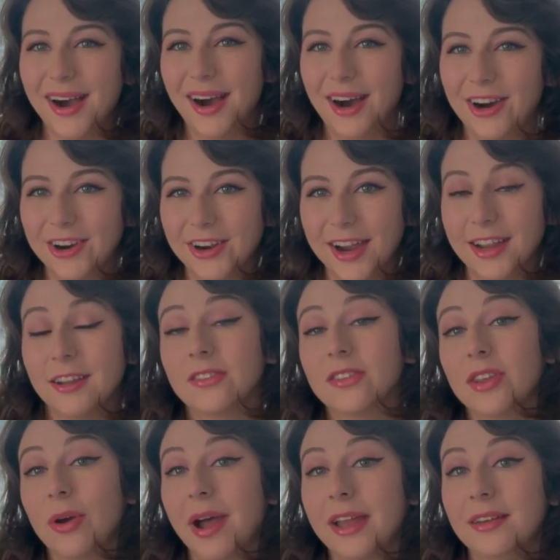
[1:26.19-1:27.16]
Alright,
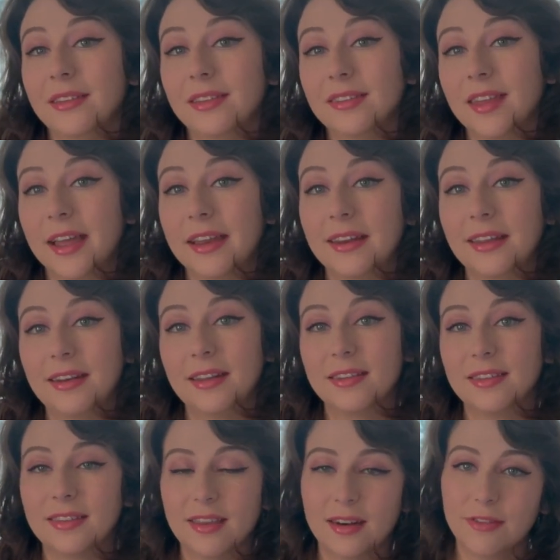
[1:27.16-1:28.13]
so I decided
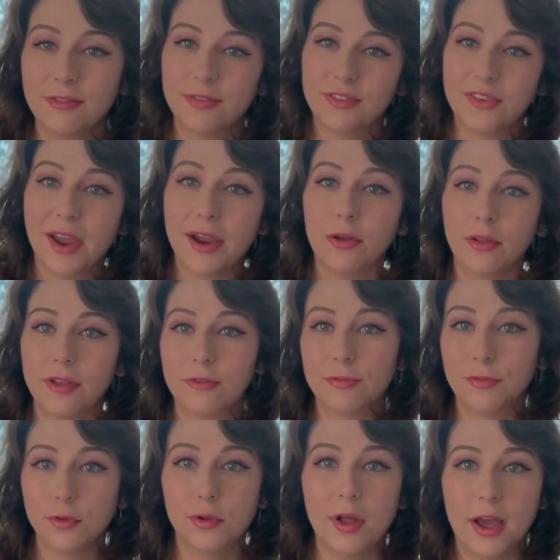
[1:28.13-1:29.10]
instead of styling
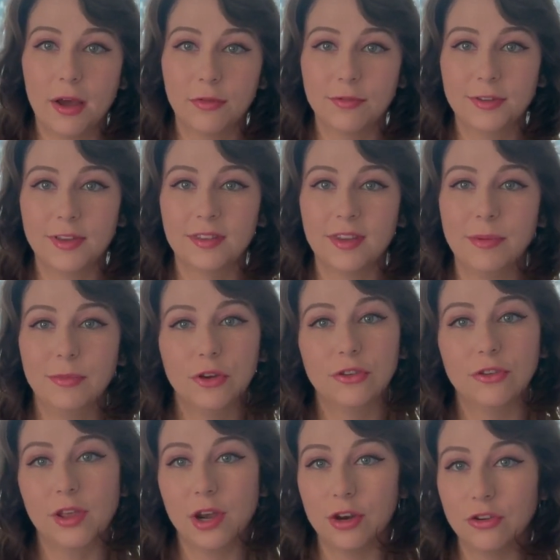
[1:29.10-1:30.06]
full outfits, I'm
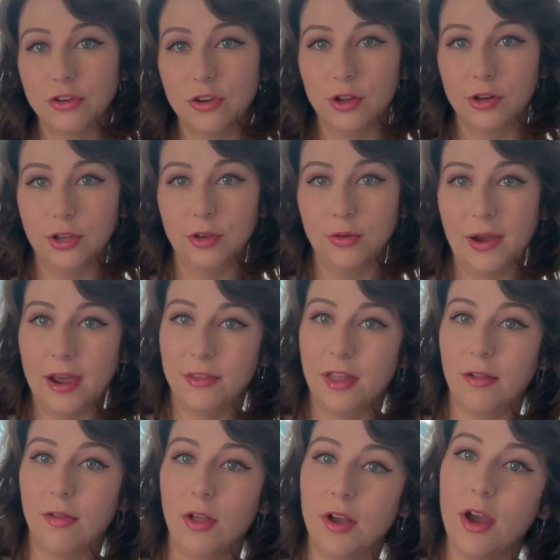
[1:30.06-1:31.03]
just going to show you how
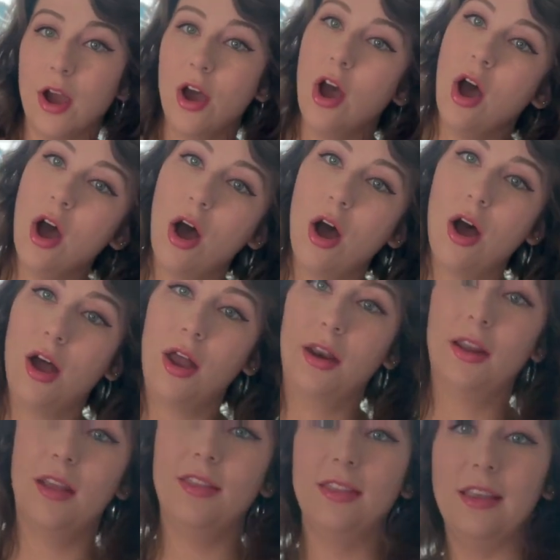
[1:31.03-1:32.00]
they look
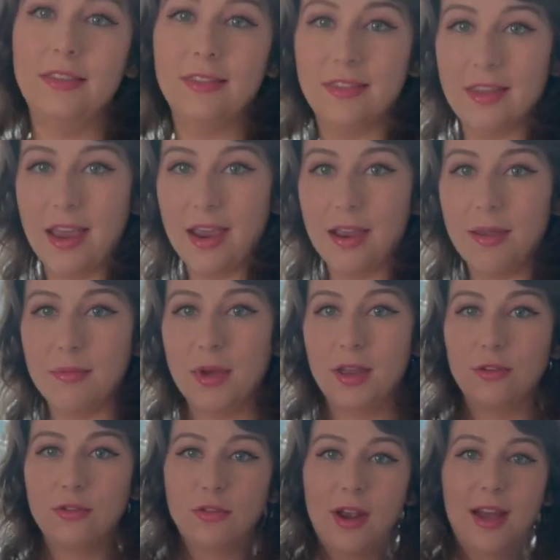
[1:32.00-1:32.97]
on the same
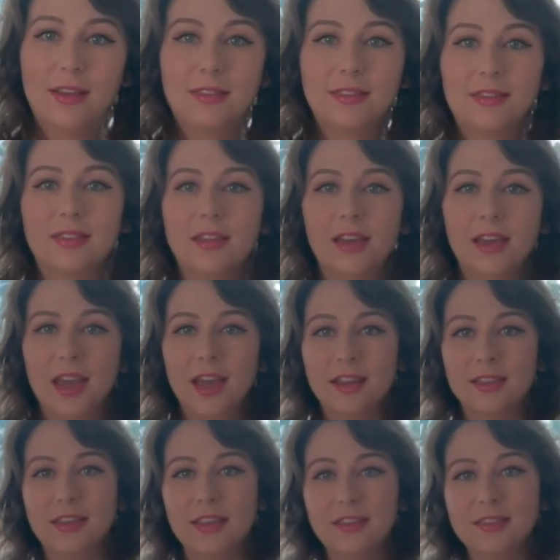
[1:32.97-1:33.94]
dress.
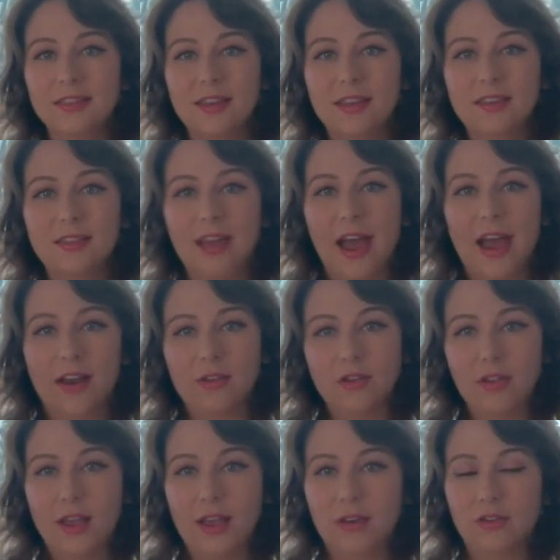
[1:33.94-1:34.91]
This is
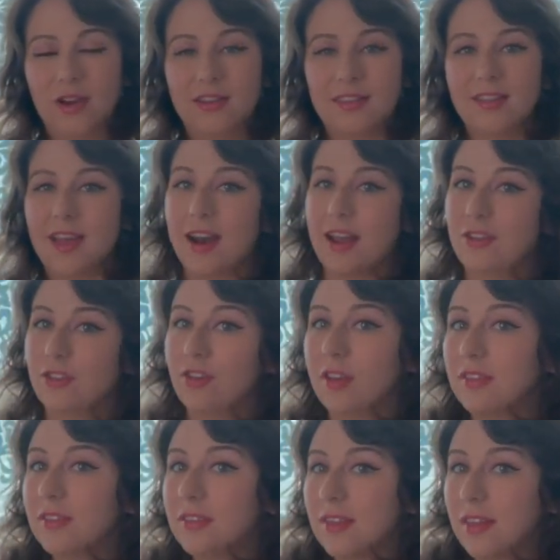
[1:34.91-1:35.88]
actually a dress that I
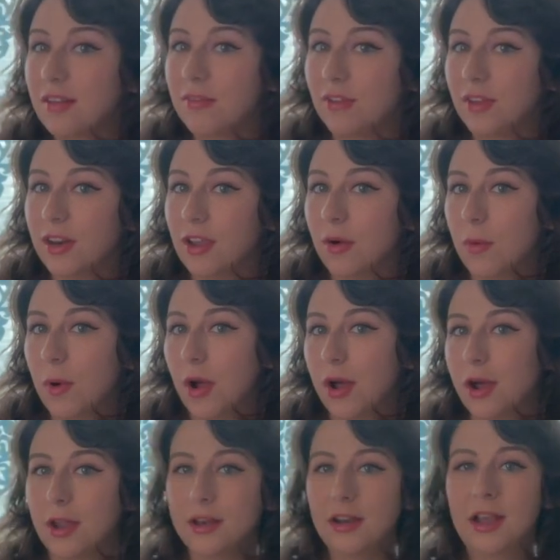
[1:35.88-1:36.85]
just did a video
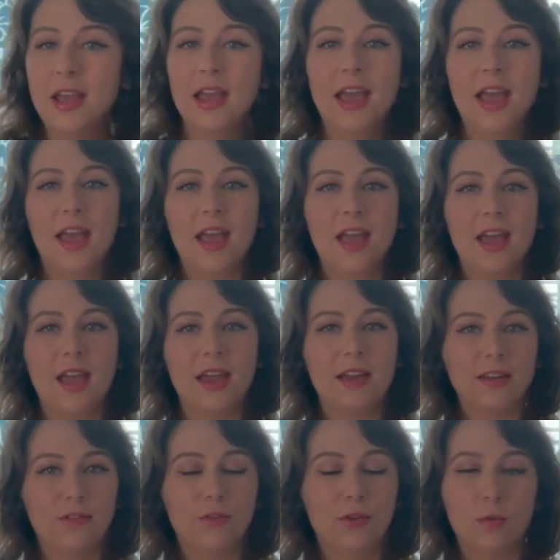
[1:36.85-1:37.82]
on, and
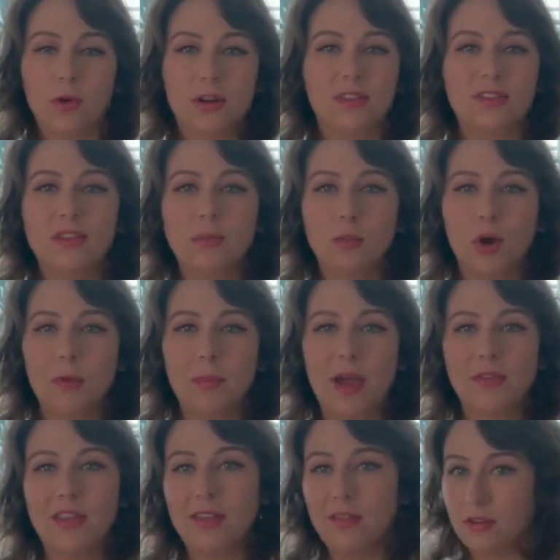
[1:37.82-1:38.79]
if you want to see more
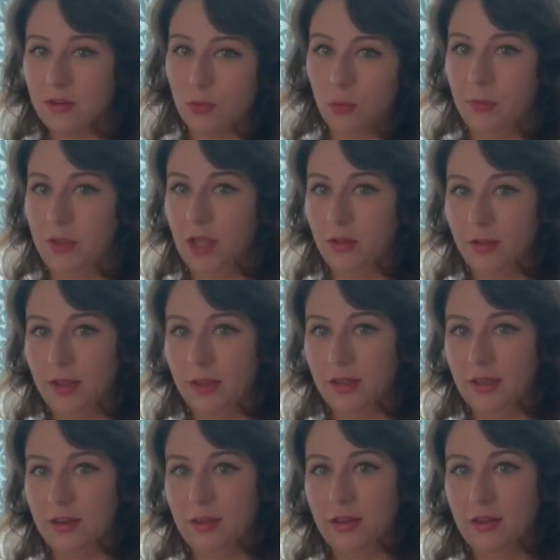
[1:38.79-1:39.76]
about that, there will be a link
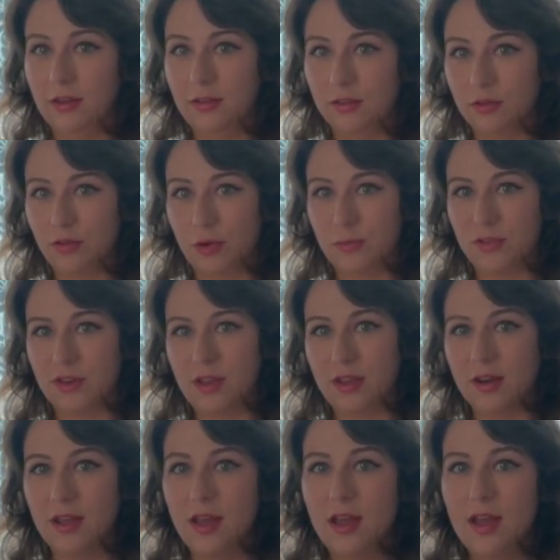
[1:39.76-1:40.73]
in the description.